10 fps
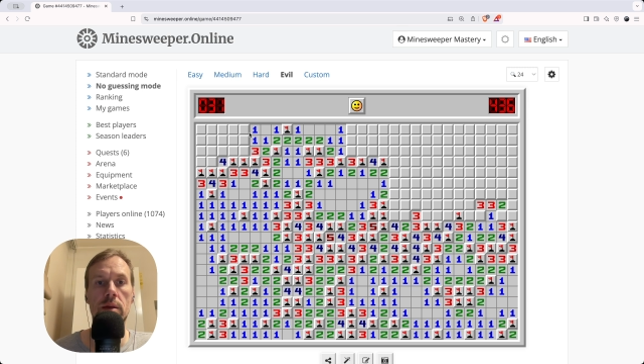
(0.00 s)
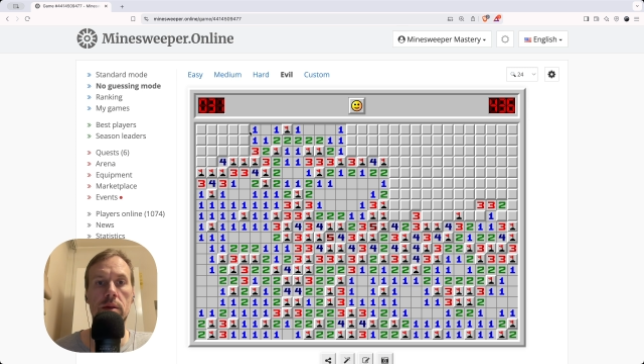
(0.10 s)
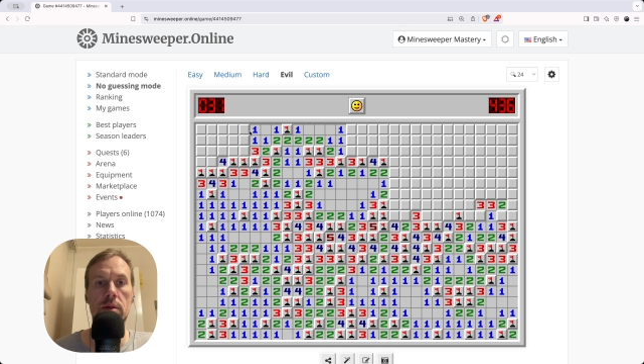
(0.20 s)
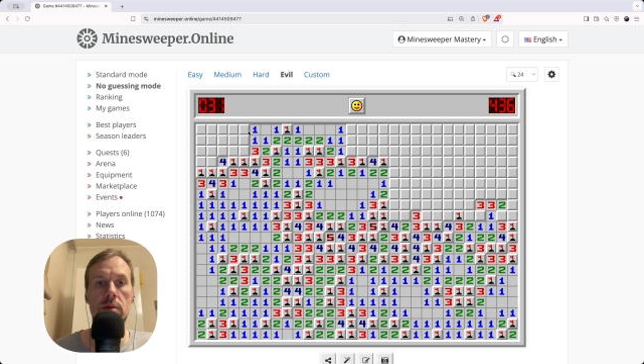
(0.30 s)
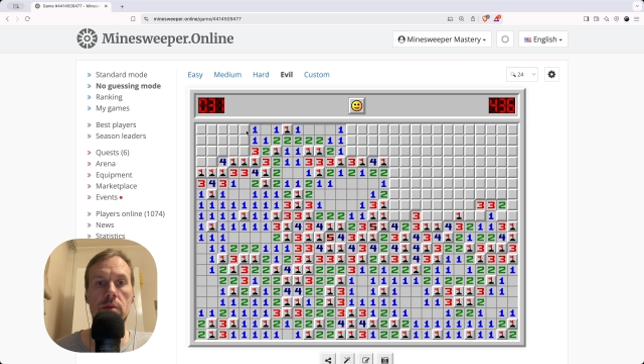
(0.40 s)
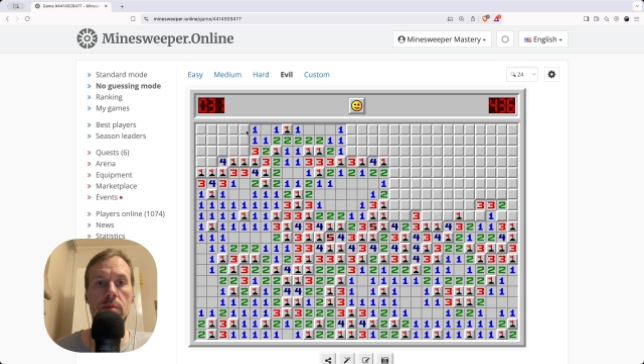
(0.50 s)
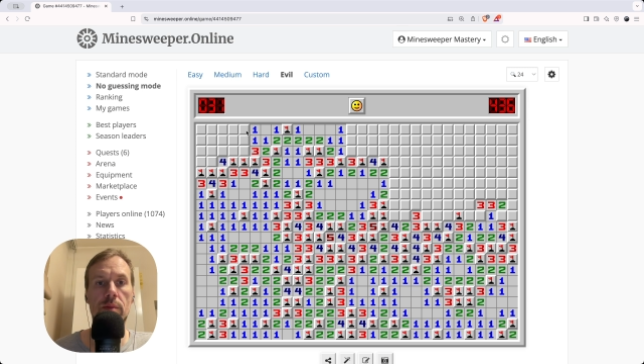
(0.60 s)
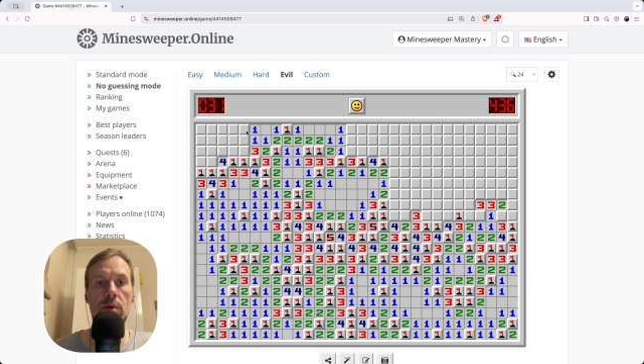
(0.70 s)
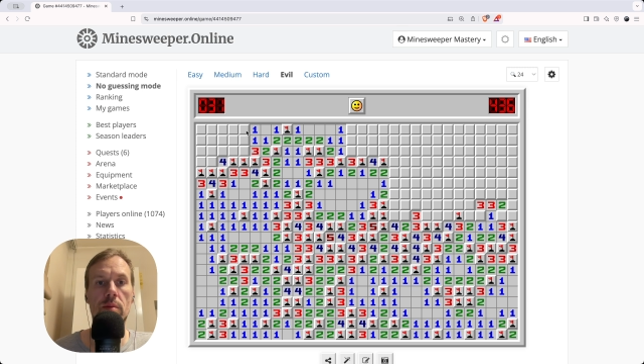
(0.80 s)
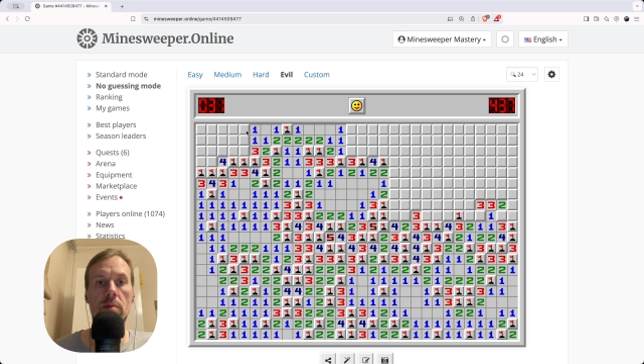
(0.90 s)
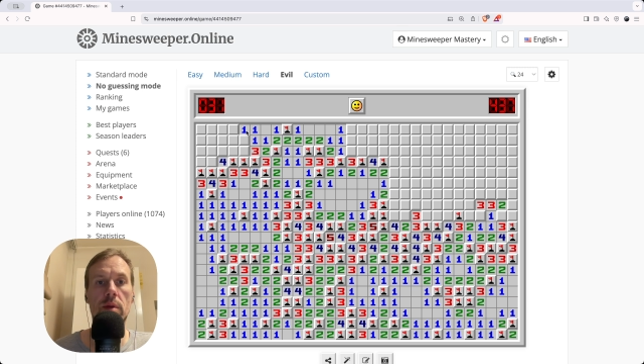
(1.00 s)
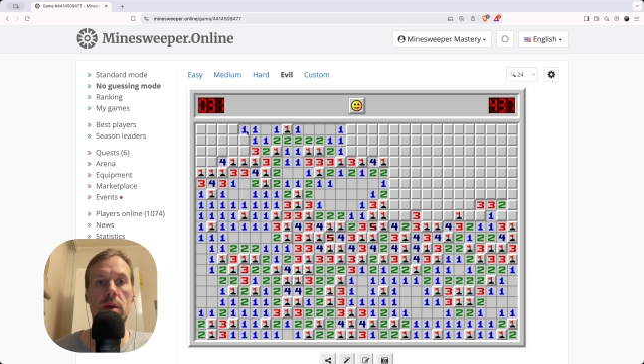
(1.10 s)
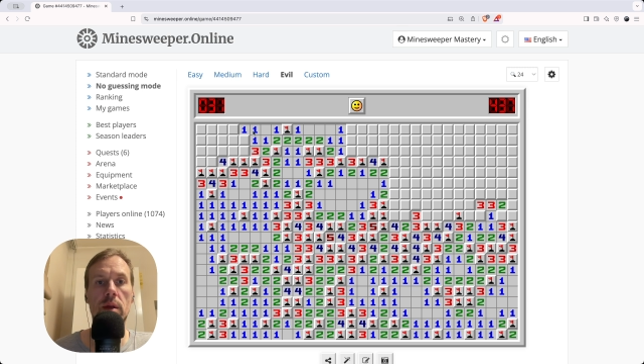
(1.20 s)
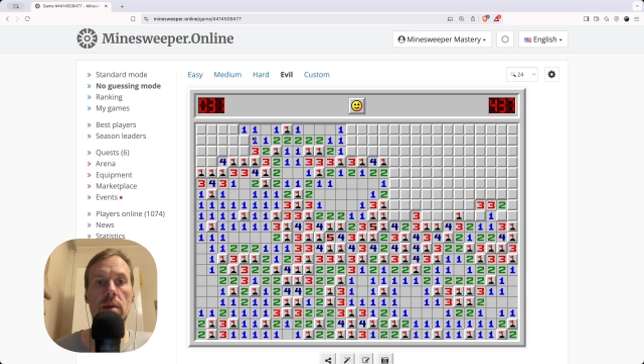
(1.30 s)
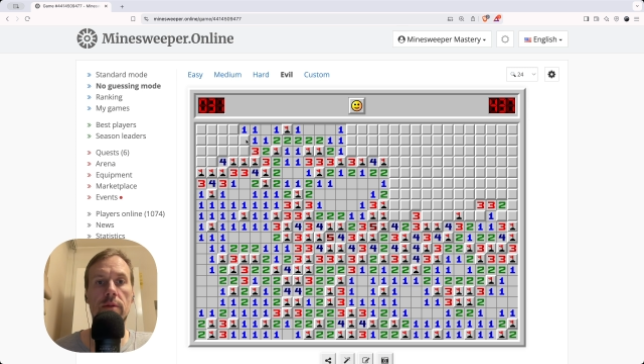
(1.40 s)
So probably
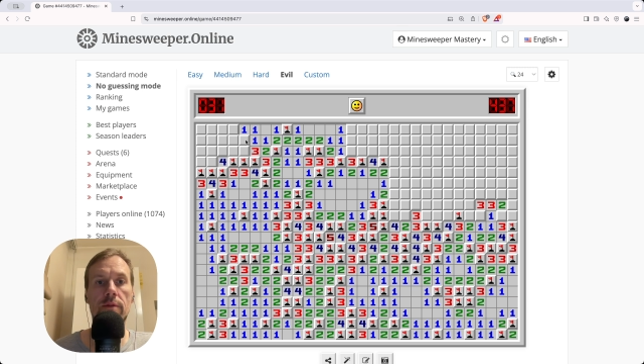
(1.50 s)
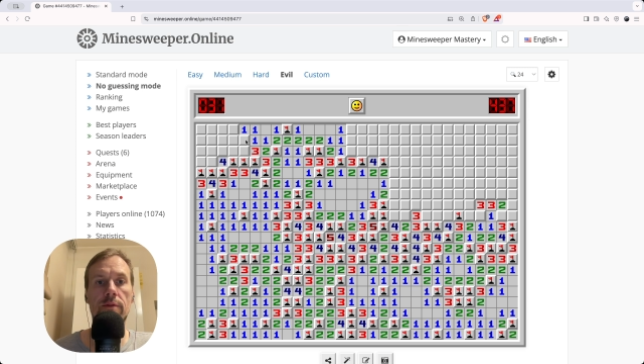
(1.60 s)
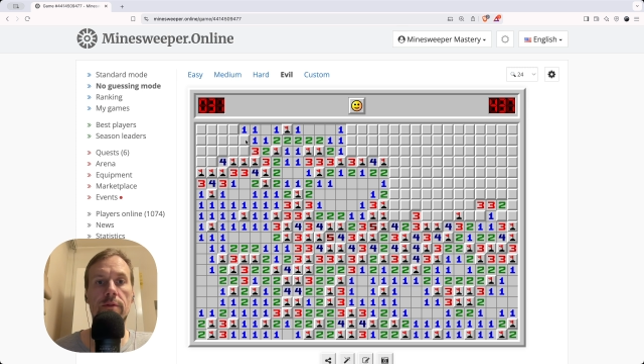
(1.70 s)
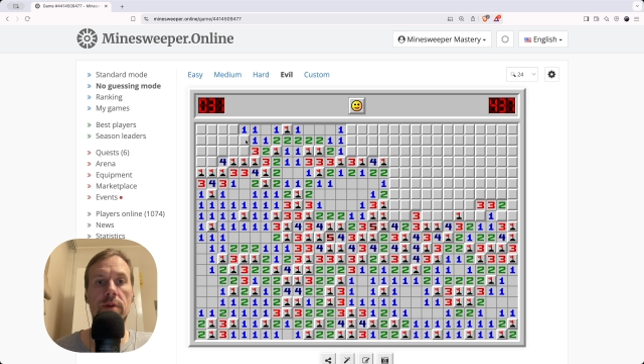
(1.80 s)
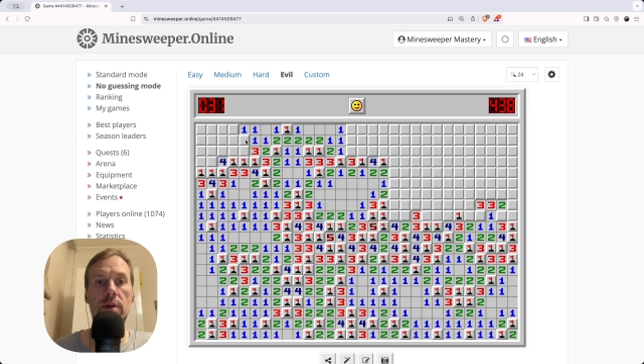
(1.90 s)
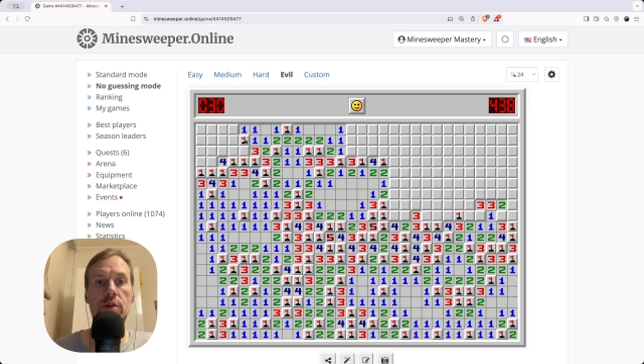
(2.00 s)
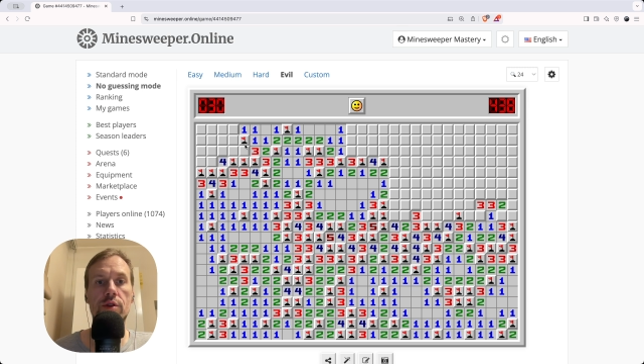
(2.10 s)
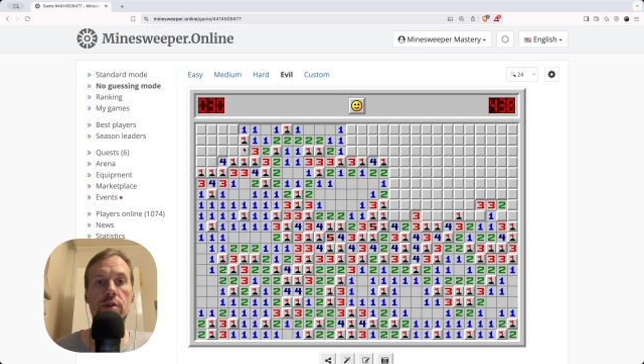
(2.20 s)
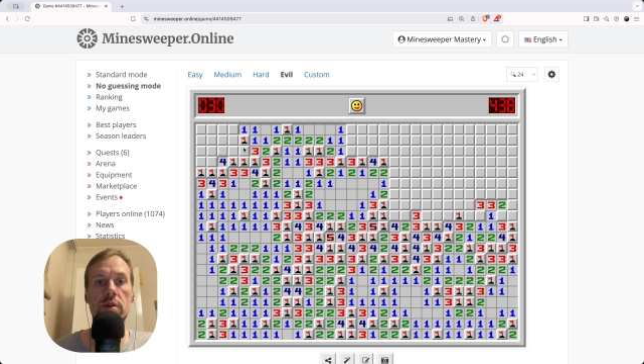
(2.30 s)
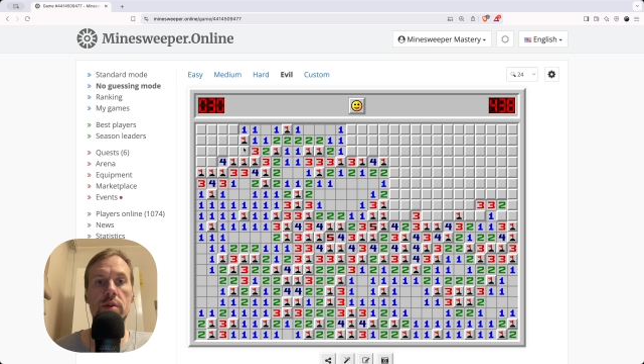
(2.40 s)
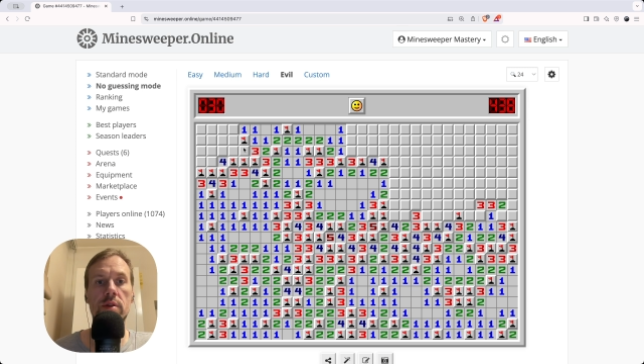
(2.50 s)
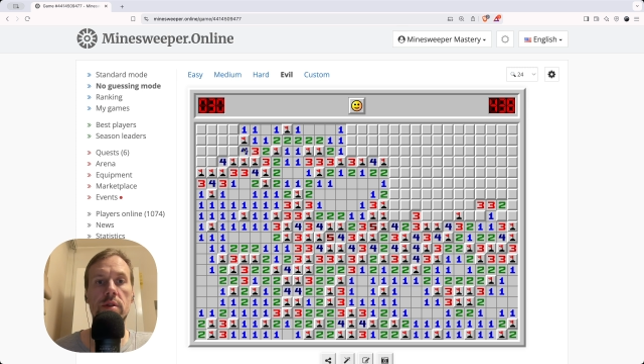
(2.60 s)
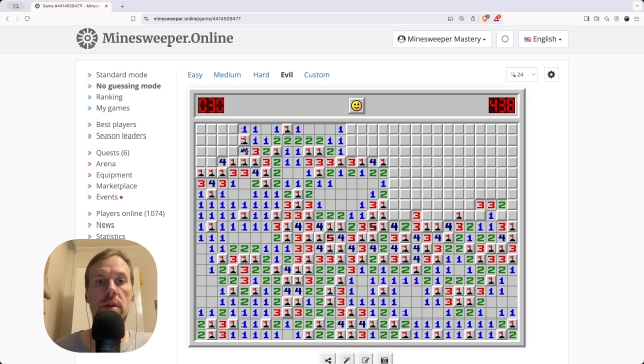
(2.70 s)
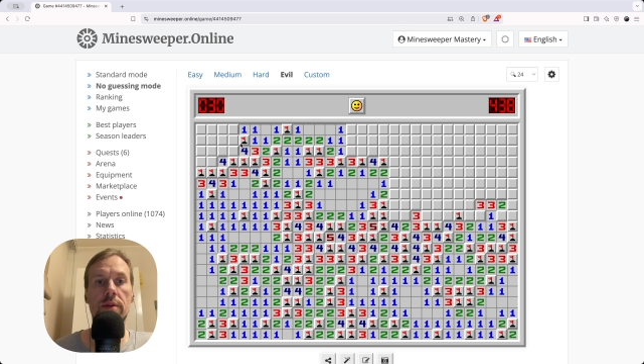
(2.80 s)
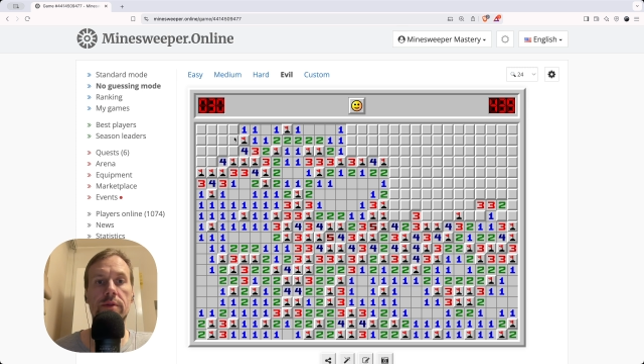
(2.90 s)
can finish
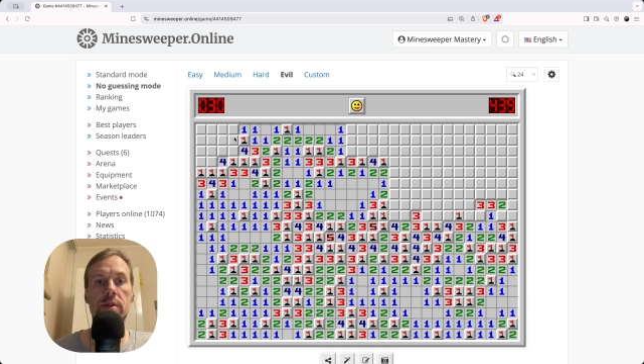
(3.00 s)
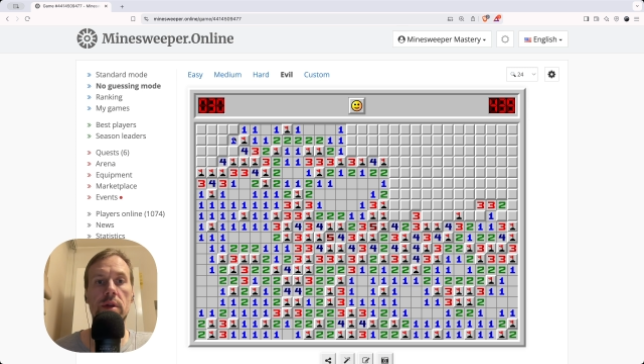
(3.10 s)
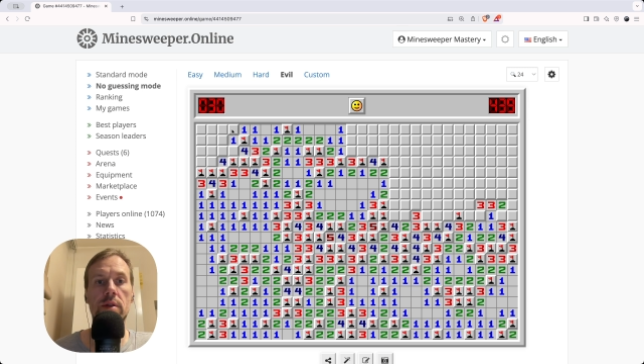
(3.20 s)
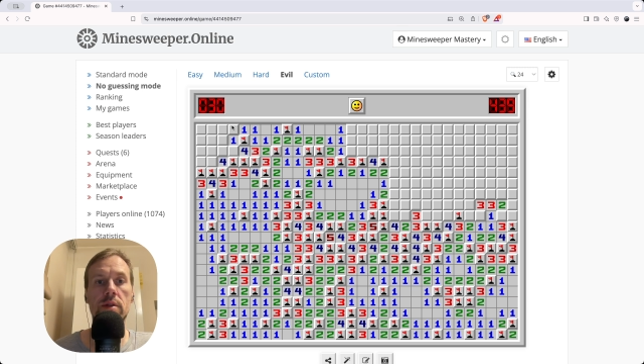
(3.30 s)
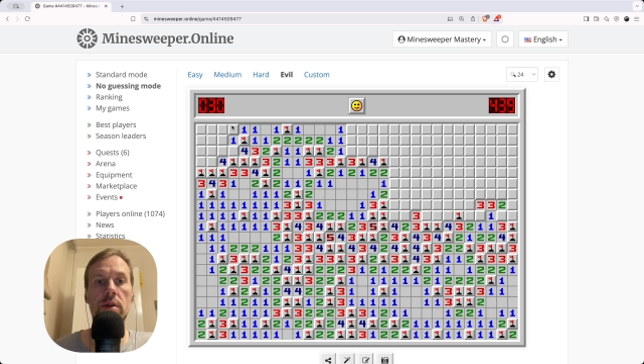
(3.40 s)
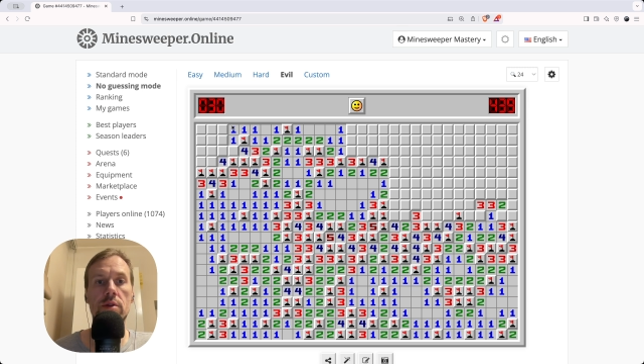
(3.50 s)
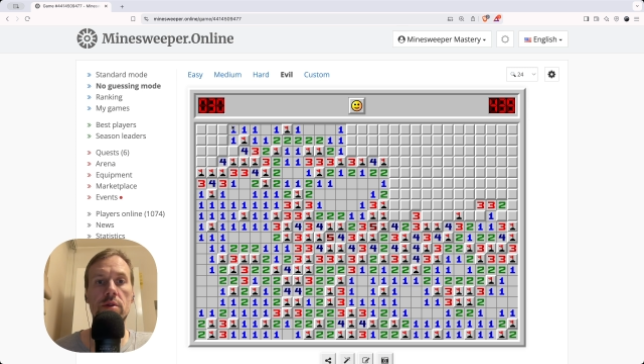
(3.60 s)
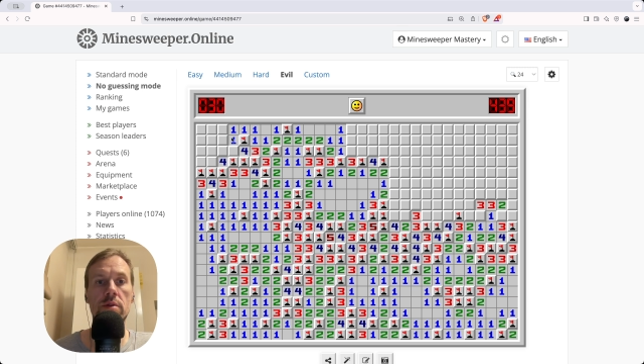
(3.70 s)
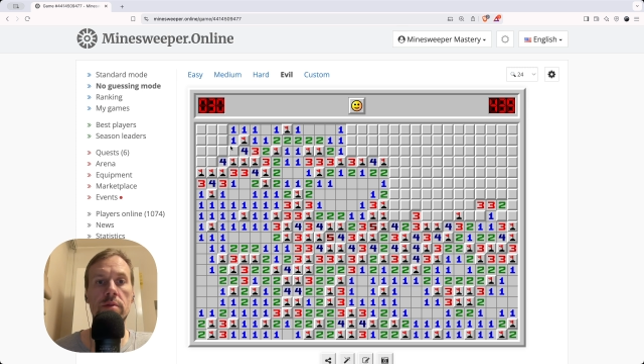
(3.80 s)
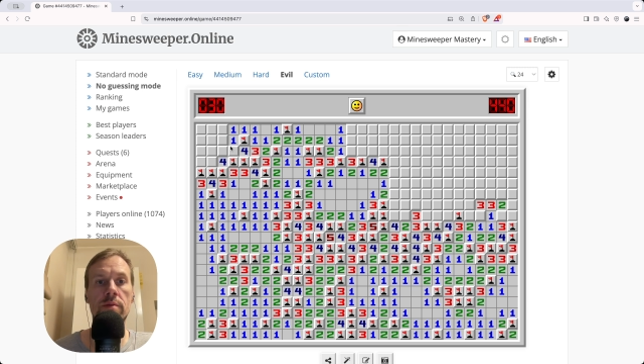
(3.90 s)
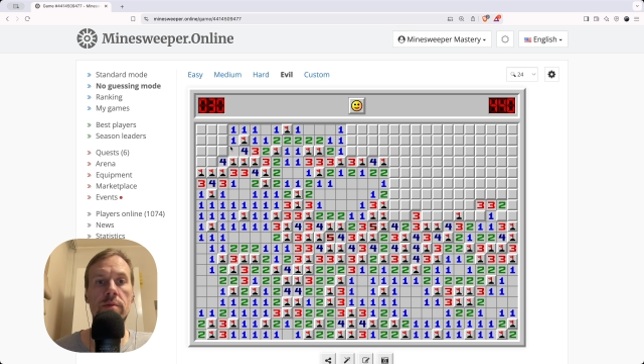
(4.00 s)
this left side section